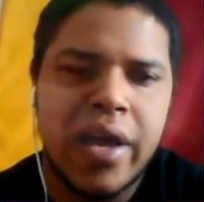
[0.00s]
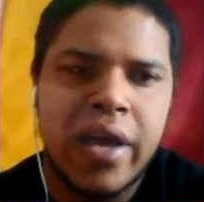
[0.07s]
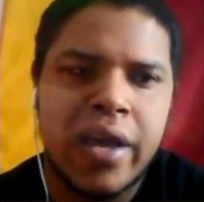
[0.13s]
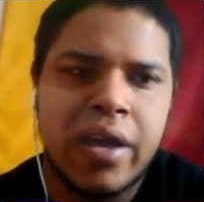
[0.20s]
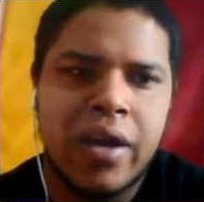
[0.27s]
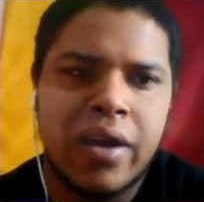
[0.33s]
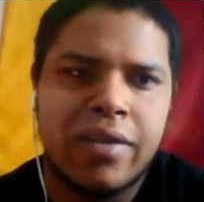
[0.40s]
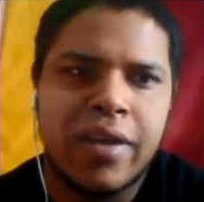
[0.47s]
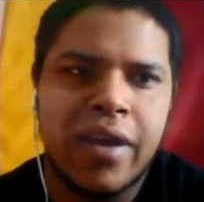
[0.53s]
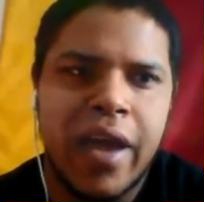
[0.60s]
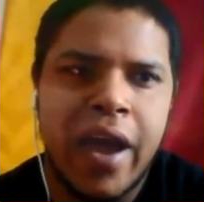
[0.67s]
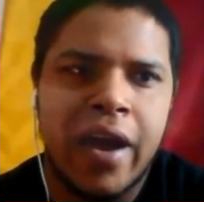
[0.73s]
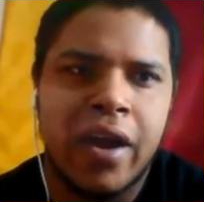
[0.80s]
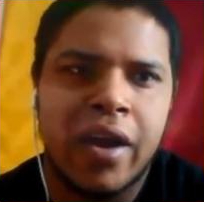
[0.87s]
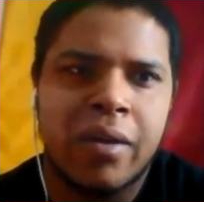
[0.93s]
And I think
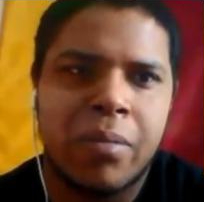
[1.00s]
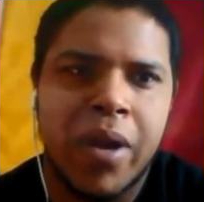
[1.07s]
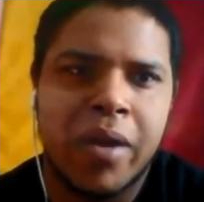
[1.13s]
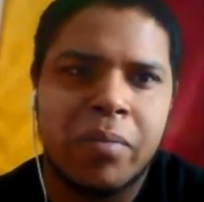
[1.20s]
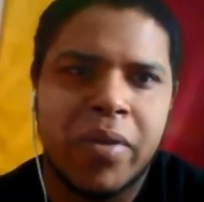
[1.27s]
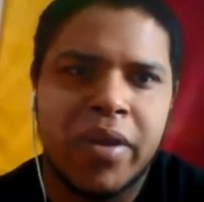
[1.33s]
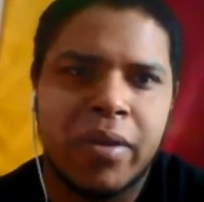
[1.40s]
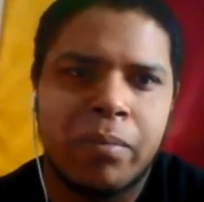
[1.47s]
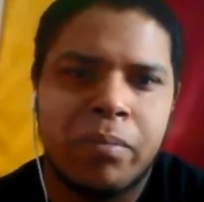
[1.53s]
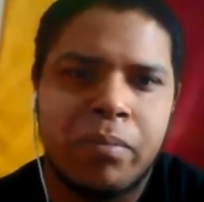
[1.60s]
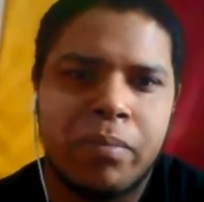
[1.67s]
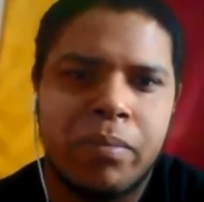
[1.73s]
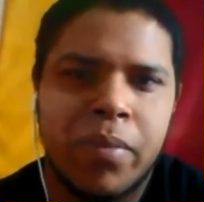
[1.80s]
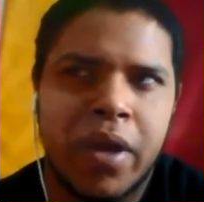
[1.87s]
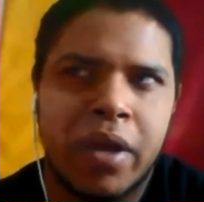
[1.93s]
Eric might be a
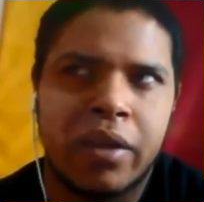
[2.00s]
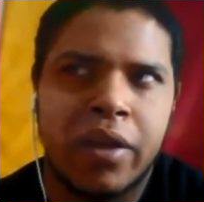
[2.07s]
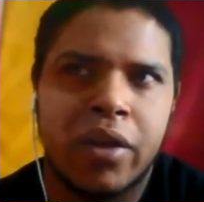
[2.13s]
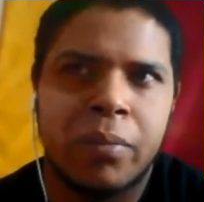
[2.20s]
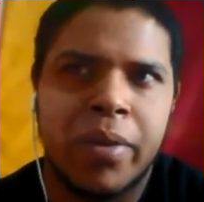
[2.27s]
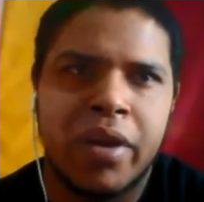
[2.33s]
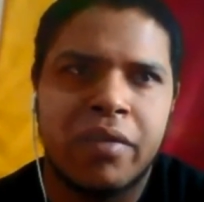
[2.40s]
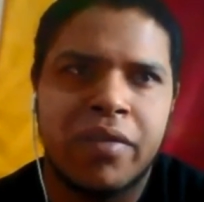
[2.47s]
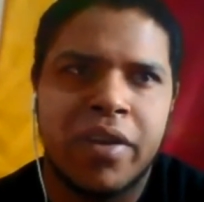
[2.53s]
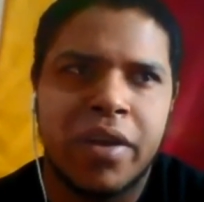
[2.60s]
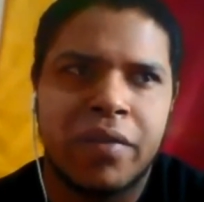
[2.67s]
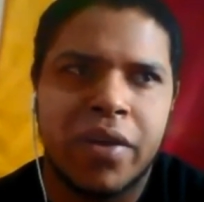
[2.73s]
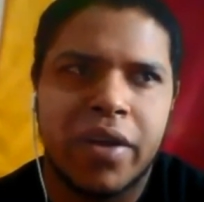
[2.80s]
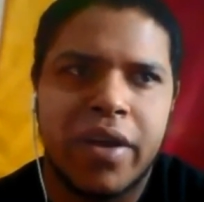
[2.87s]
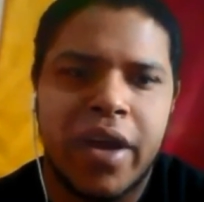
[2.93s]
little bit of a
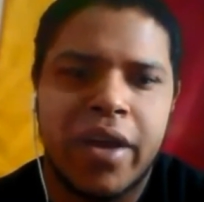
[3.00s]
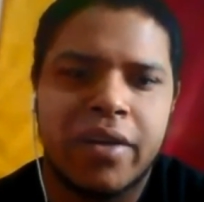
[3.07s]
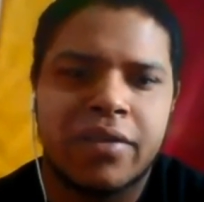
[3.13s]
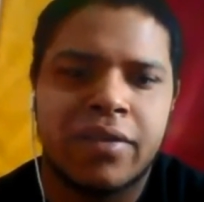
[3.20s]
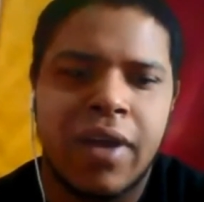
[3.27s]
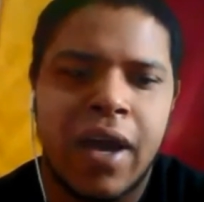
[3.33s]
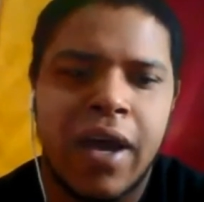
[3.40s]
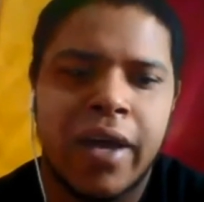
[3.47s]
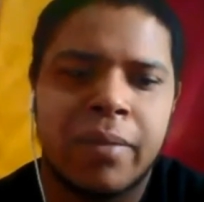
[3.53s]
different case.